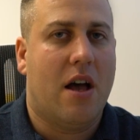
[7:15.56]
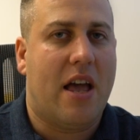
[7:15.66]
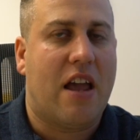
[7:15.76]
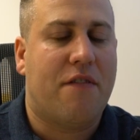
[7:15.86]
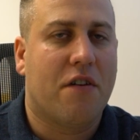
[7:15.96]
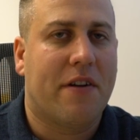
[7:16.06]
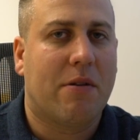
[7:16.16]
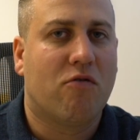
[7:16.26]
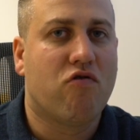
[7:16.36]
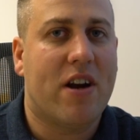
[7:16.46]
If you're in
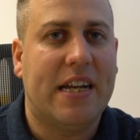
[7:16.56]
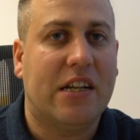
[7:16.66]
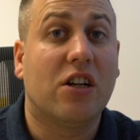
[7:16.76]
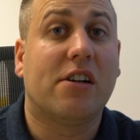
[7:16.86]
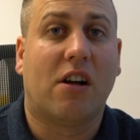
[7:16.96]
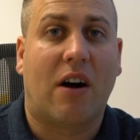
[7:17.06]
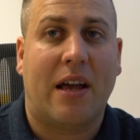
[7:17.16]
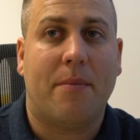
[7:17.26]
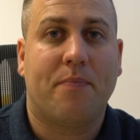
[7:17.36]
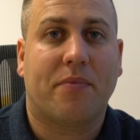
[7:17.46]
really good
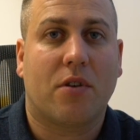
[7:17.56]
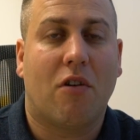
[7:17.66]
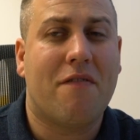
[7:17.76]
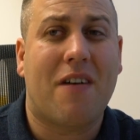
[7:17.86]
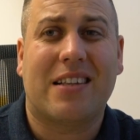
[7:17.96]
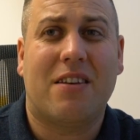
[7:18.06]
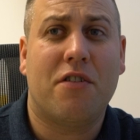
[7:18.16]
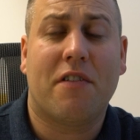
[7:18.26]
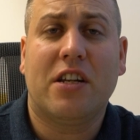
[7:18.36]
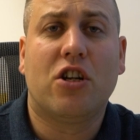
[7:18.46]
light, or in fact, if
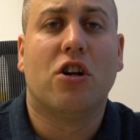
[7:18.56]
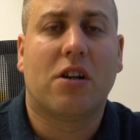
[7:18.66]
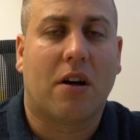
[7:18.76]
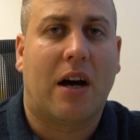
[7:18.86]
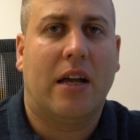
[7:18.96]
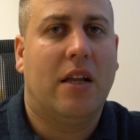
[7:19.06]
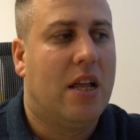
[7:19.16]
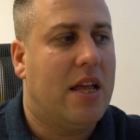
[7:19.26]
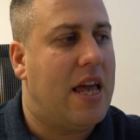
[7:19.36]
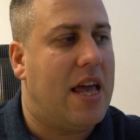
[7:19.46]
you're in good light,
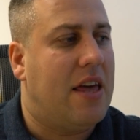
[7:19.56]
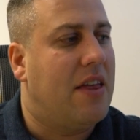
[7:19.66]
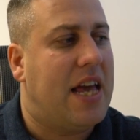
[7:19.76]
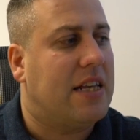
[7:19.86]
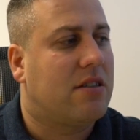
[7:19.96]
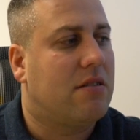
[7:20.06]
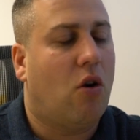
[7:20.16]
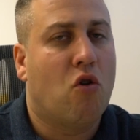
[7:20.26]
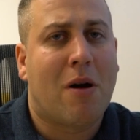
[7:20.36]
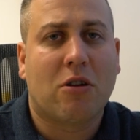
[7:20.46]
it's
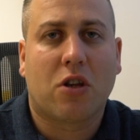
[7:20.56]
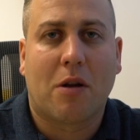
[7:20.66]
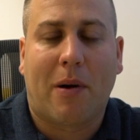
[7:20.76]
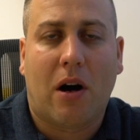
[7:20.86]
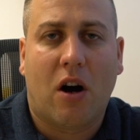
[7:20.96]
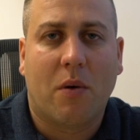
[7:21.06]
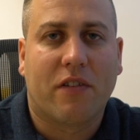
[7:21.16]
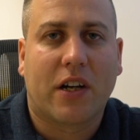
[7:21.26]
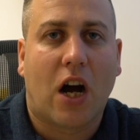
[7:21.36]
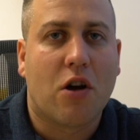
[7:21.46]
almost on a par with
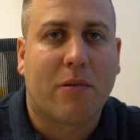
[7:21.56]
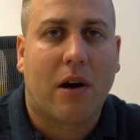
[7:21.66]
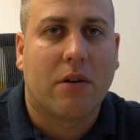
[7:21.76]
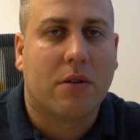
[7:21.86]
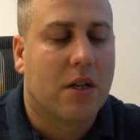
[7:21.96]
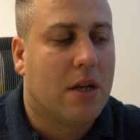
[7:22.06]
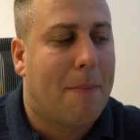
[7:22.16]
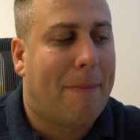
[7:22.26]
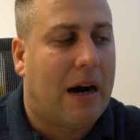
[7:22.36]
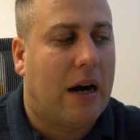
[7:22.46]
a GoPro.
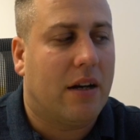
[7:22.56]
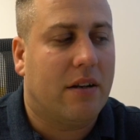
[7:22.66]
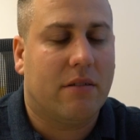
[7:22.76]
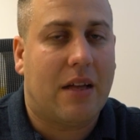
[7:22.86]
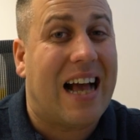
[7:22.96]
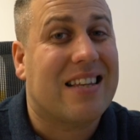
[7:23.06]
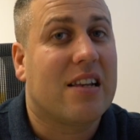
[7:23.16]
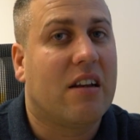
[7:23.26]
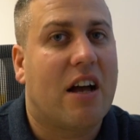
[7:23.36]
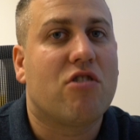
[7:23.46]
But as the
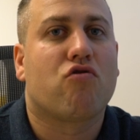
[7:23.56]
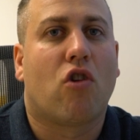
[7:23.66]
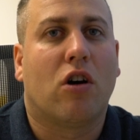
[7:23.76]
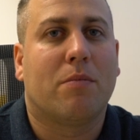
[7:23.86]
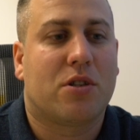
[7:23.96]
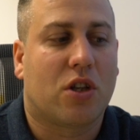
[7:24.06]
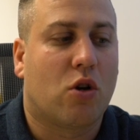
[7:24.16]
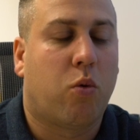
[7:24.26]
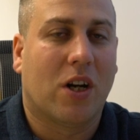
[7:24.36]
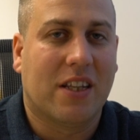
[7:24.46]
light drops, the
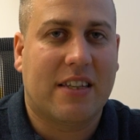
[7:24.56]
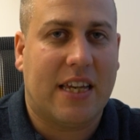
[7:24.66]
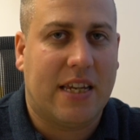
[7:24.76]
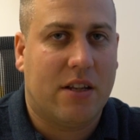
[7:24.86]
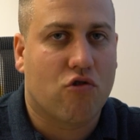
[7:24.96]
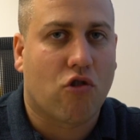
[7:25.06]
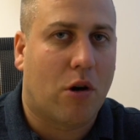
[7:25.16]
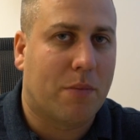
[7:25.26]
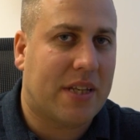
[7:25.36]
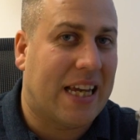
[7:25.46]
quality
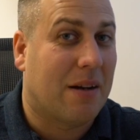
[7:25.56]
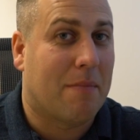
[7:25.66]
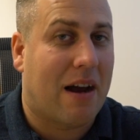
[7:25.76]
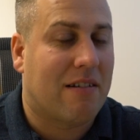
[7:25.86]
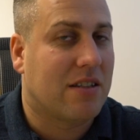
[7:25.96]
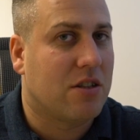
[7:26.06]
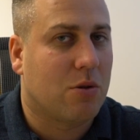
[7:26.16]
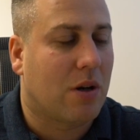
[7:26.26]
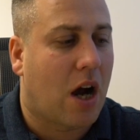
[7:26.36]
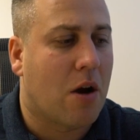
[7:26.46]
drops in comparison
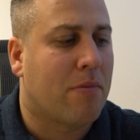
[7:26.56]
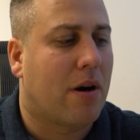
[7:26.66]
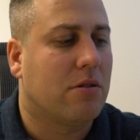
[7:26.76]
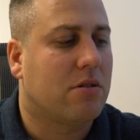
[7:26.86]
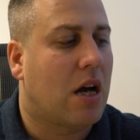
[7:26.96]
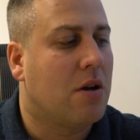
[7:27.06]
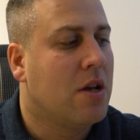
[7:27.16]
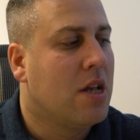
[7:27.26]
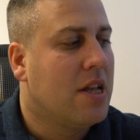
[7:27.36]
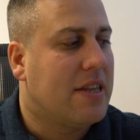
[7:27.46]
to a GoPro. So
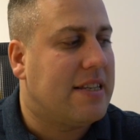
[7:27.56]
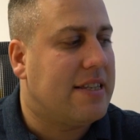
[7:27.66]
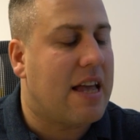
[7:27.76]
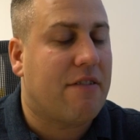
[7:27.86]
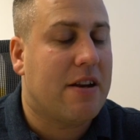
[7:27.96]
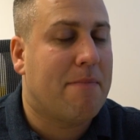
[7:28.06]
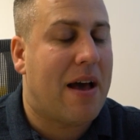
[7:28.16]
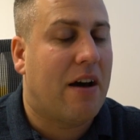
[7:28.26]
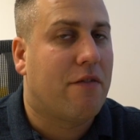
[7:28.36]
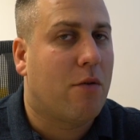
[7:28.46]
this is definitely
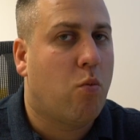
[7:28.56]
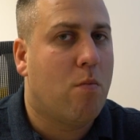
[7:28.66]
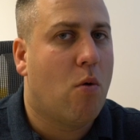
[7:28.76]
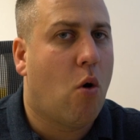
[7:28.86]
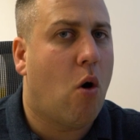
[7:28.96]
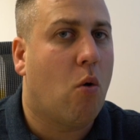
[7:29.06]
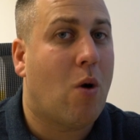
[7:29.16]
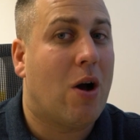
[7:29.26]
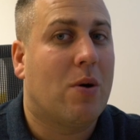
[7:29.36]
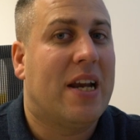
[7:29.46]
better for more
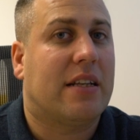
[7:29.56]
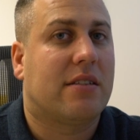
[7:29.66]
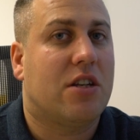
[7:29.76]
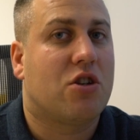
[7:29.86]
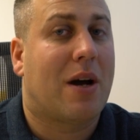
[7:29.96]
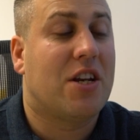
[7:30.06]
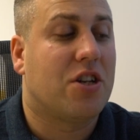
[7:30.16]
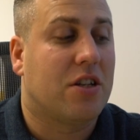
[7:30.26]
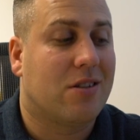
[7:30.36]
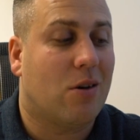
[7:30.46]
well-lit
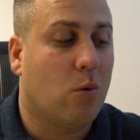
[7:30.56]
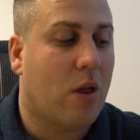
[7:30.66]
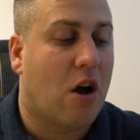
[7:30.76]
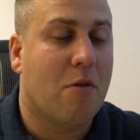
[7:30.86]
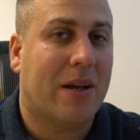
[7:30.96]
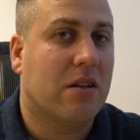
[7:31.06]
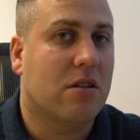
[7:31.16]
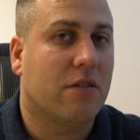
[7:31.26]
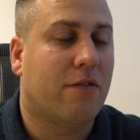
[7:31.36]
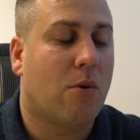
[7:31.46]
situations. Although, because of
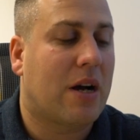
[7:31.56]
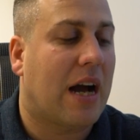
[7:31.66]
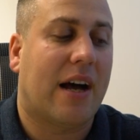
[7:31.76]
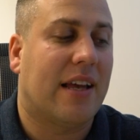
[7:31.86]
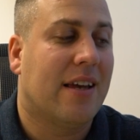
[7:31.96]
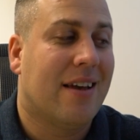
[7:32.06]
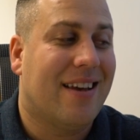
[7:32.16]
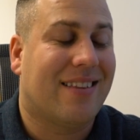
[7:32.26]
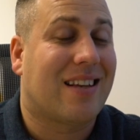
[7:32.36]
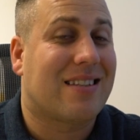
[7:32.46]
the 4K,
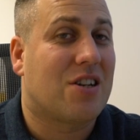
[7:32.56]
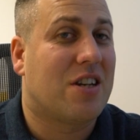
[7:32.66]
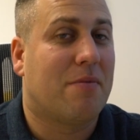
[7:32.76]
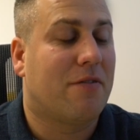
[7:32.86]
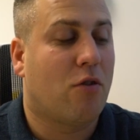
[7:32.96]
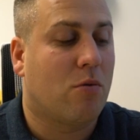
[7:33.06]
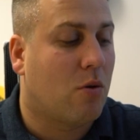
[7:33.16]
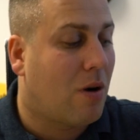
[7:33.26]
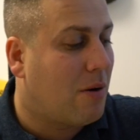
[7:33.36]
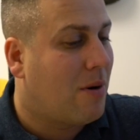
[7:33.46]
it does actually perform
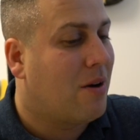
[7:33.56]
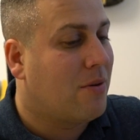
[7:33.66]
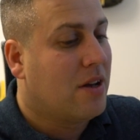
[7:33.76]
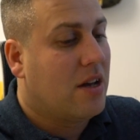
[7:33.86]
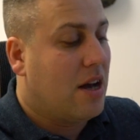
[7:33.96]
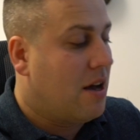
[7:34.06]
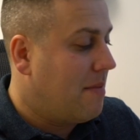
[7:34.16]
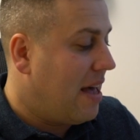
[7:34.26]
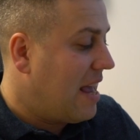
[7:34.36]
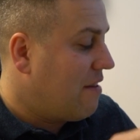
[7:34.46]
quite well,
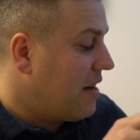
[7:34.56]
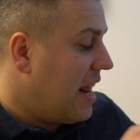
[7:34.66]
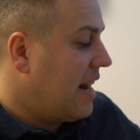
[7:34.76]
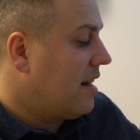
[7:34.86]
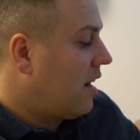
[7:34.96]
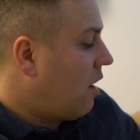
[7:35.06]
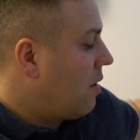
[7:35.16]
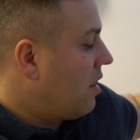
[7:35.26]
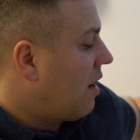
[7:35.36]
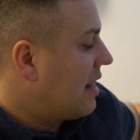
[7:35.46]
even in lower
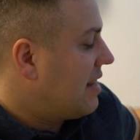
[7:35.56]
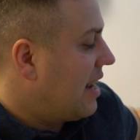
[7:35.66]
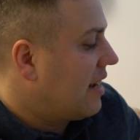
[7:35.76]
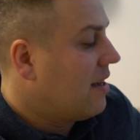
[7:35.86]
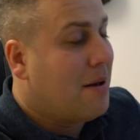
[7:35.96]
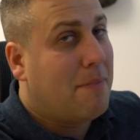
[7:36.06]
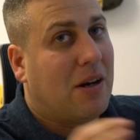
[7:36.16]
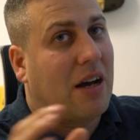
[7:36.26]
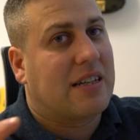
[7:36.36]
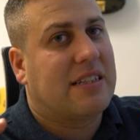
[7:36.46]
lighting. But
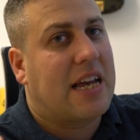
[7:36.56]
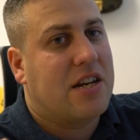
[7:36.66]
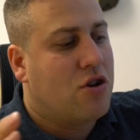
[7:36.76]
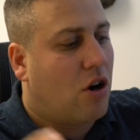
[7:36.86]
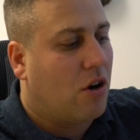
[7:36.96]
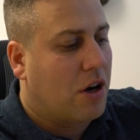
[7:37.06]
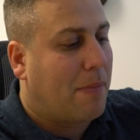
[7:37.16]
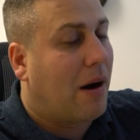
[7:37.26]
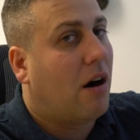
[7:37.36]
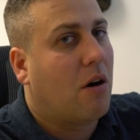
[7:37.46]
like I say, not on a
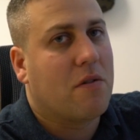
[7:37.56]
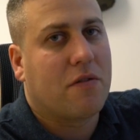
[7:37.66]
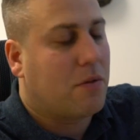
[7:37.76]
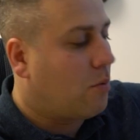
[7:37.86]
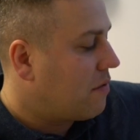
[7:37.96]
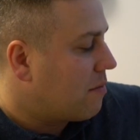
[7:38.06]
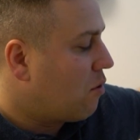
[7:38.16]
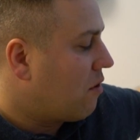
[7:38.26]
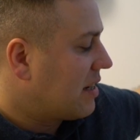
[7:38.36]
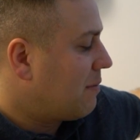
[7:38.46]
par with the
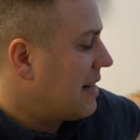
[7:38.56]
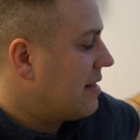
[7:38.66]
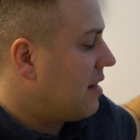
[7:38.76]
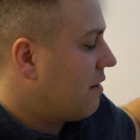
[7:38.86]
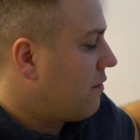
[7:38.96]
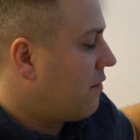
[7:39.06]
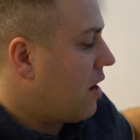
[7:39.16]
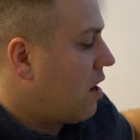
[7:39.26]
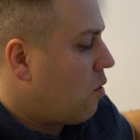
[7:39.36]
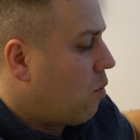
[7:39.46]
more expensive
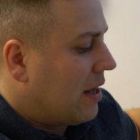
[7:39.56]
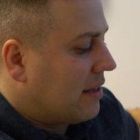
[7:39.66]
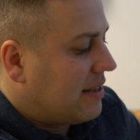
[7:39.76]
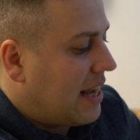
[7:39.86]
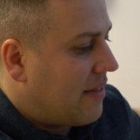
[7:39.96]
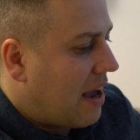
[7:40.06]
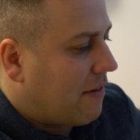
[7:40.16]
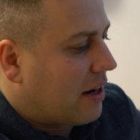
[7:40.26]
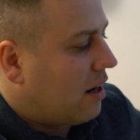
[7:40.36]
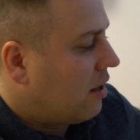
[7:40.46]
ones in that
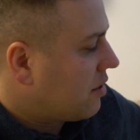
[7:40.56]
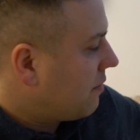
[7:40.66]
regard.